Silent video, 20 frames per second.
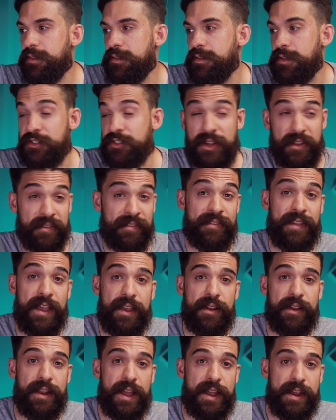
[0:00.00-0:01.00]
the
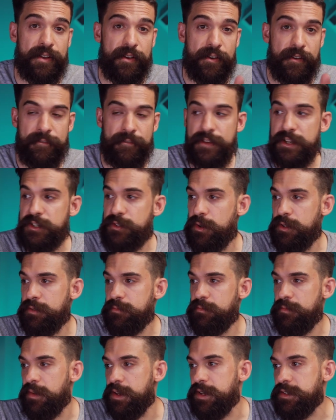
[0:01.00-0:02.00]
Charticulator
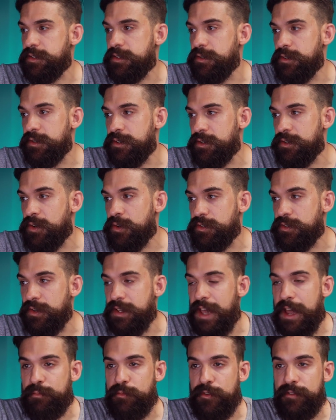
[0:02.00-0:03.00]
visual. Uh, so go to
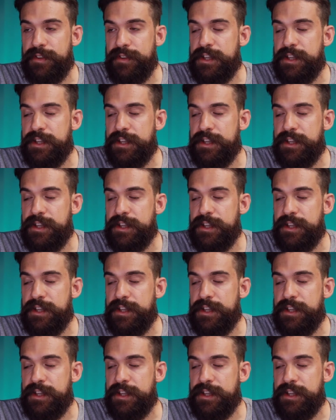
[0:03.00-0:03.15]
Get More